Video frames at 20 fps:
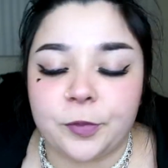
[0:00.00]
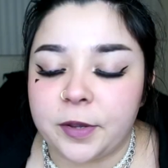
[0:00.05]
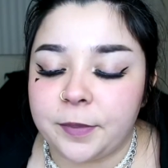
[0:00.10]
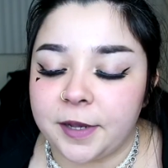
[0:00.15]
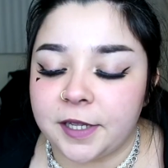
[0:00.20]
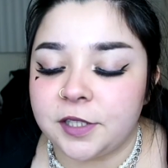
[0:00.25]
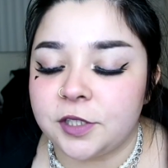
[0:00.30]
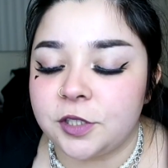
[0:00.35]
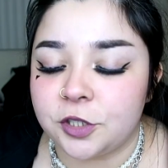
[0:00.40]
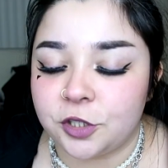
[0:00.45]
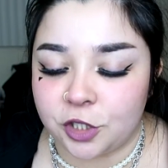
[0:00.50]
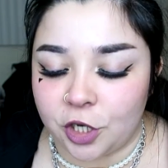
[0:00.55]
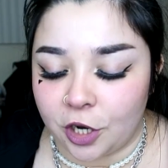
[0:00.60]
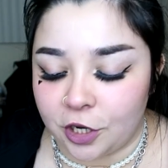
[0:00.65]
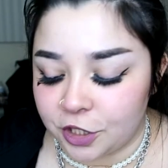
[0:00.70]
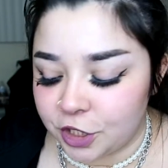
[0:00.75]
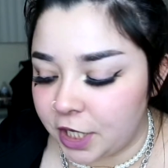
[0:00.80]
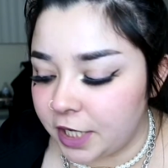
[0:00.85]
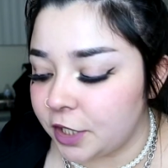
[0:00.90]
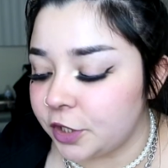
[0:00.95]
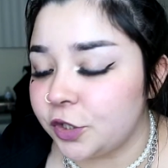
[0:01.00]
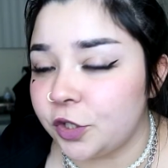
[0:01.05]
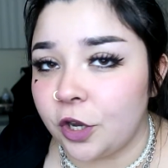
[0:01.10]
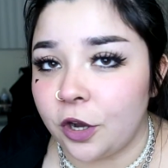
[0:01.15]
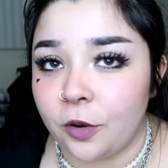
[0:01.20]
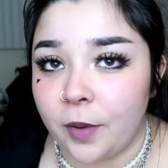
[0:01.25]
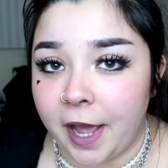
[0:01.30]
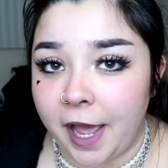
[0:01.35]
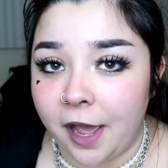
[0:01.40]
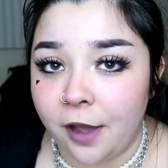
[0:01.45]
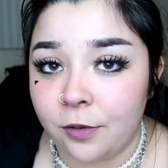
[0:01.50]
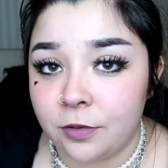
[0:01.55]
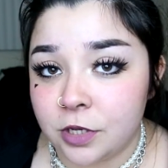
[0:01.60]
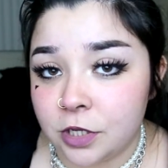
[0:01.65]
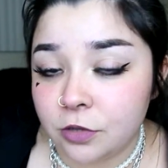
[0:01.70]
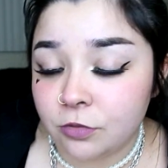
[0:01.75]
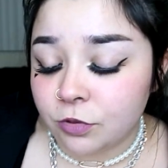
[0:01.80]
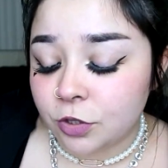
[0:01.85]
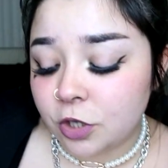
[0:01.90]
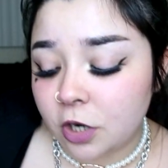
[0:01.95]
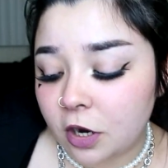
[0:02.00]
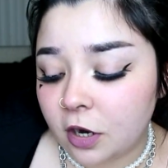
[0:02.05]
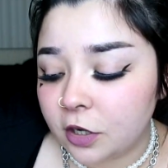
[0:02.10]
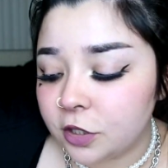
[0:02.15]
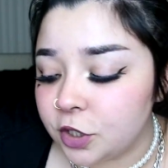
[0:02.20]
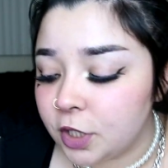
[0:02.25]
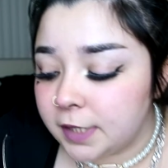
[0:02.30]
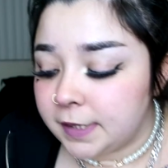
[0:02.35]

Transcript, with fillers: we must charge it. So how do you charge